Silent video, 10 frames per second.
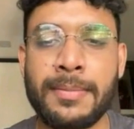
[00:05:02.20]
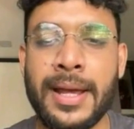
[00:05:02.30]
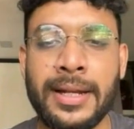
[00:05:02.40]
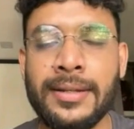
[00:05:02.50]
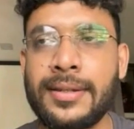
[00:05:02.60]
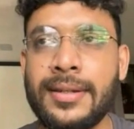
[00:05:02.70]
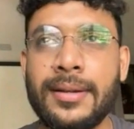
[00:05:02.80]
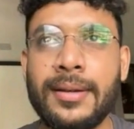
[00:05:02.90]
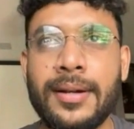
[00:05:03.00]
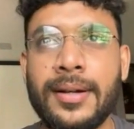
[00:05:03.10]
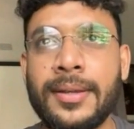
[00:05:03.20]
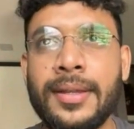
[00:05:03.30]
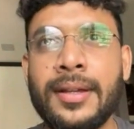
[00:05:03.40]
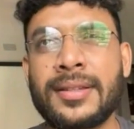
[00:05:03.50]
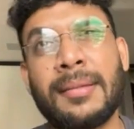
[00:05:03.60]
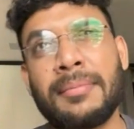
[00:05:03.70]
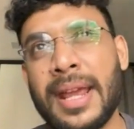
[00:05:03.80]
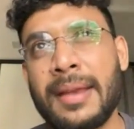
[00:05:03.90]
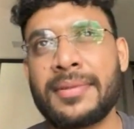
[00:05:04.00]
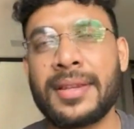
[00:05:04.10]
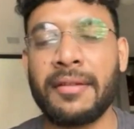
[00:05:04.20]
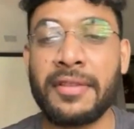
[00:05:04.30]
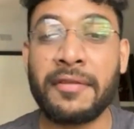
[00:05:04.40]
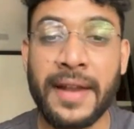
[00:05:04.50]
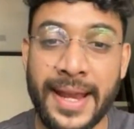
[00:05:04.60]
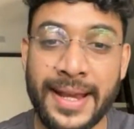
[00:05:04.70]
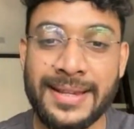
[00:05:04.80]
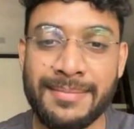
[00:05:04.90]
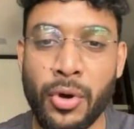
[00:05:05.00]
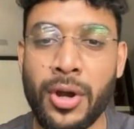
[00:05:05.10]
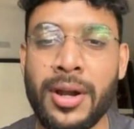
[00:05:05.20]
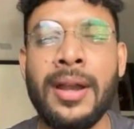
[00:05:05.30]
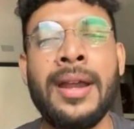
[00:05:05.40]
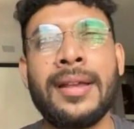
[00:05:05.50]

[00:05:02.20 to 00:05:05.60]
balanced. The sometimes if the flying is more,